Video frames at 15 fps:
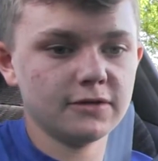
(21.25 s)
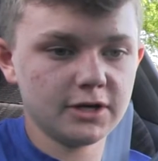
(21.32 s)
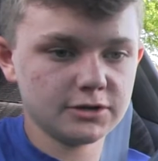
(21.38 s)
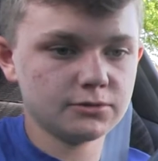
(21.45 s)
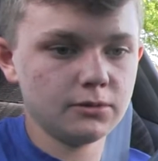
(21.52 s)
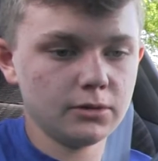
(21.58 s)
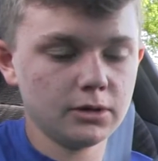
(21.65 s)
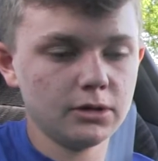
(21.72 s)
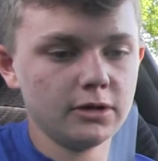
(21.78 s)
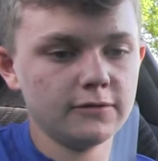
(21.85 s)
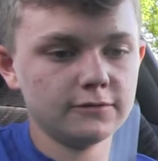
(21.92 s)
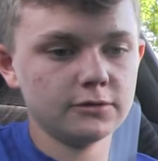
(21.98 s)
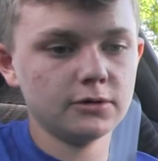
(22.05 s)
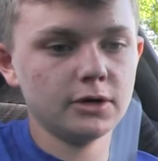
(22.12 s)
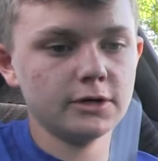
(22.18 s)
That's where I
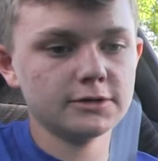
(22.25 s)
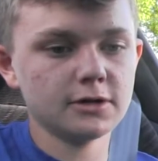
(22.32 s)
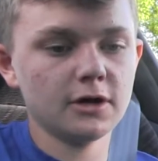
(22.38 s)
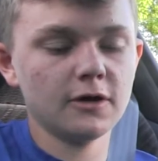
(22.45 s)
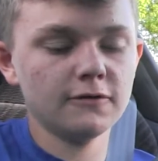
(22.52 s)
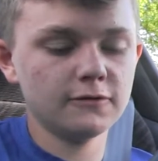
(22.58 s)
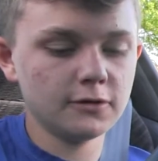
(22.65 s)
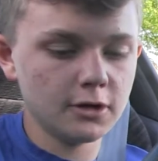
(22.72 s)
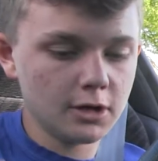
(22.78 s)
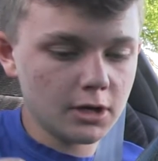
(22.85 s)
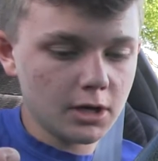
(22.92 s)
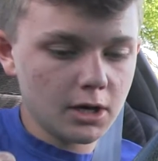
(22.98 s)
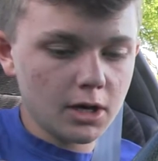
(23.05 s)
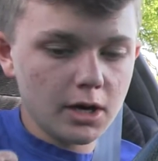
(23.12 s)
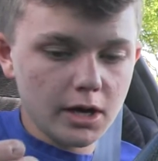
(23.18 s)
left you guys off,
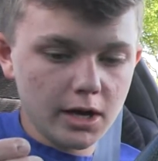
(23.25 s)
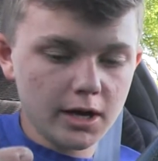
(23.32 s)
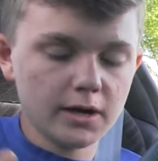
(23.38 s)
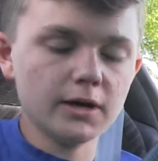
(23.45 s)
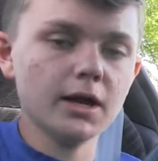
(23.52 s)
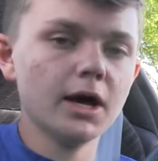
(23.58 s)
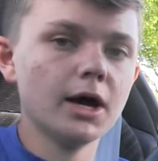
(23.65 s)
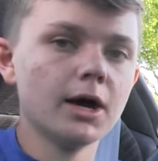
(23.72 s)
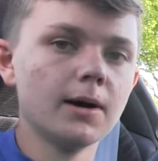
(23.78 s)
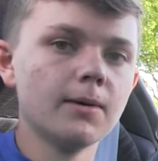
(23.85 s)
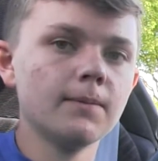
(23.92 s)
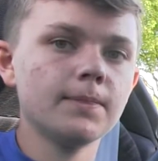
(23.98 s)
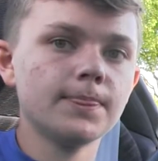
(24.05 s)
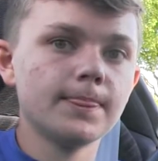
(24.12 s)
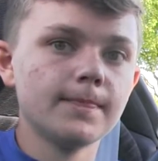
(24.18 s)
and
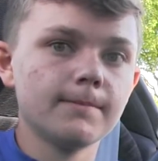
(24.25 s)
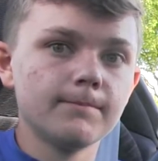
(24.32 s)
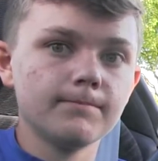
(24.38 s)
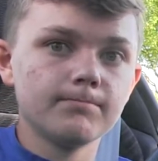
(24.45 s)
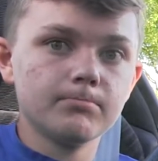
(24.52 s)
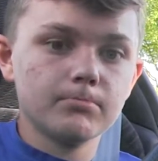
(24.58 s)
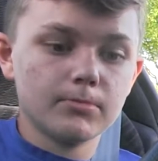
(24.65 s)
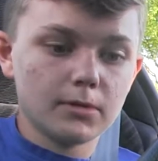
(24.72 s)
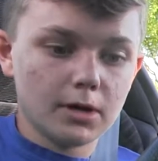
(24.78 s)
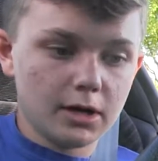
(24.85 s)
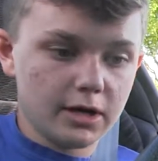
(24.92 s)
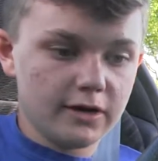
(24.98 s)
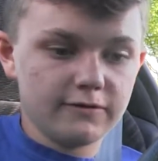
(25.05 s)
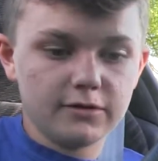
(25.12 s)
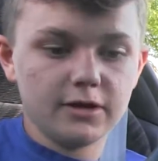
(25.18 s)
now I
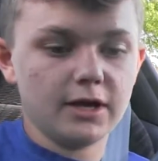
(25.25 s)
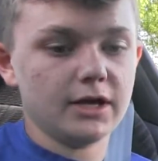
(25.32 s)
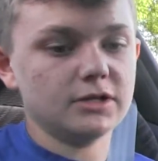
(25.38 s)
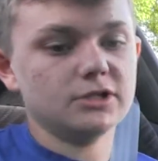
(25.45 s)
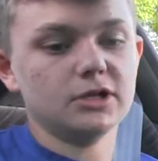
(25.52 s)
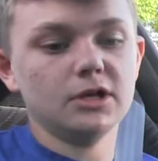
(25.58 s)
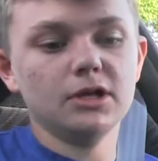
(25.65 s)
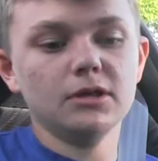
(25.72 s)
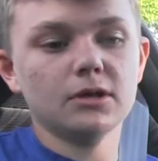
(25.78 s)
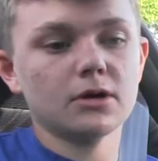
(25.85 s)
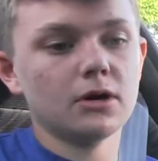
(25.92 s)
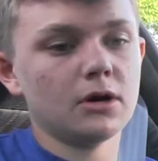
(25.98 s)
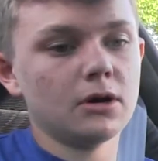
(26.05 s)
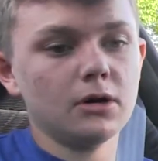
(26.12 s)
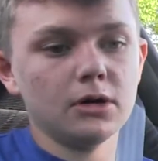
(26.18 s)
have the engine in the
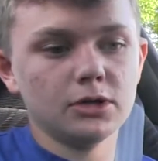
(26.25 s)
car.